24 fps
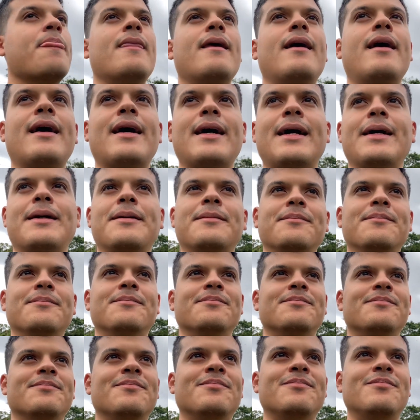
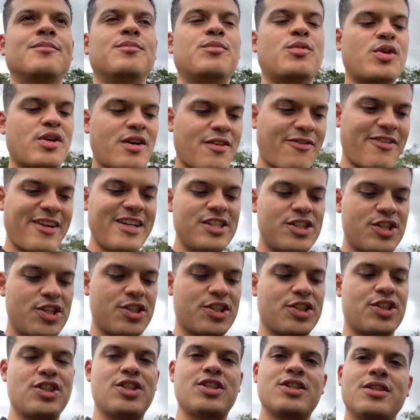More
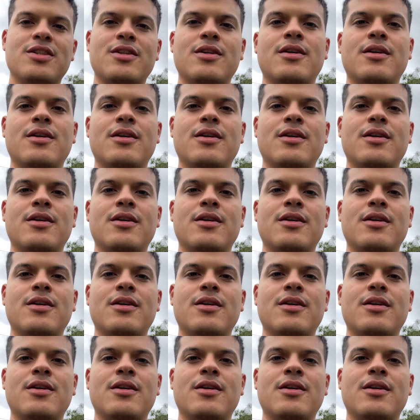adventures.